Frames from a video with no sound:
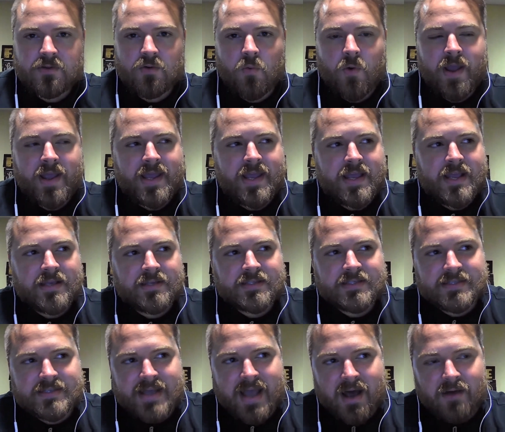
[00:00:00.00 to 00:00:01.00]
the way he
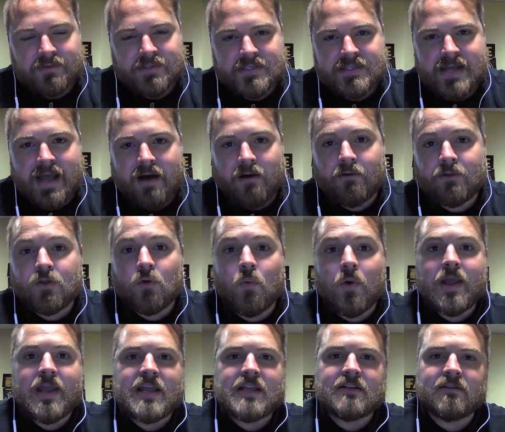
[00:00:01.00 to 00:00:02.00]
scouts talent, the
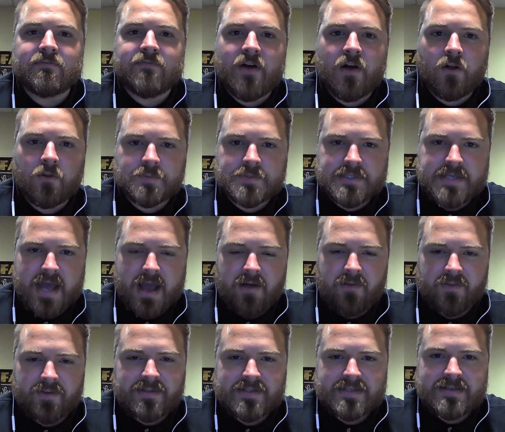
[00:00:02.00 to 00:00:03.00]
way he develops
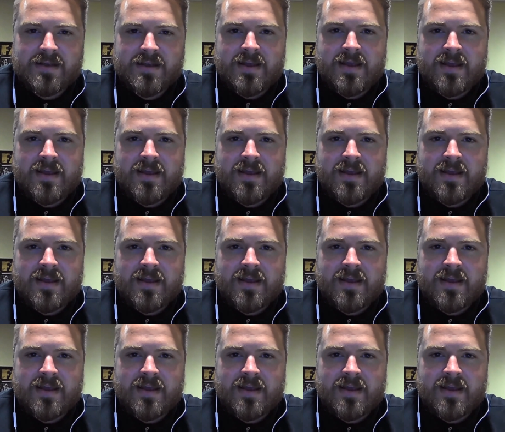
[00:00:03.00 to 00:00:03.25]
talent.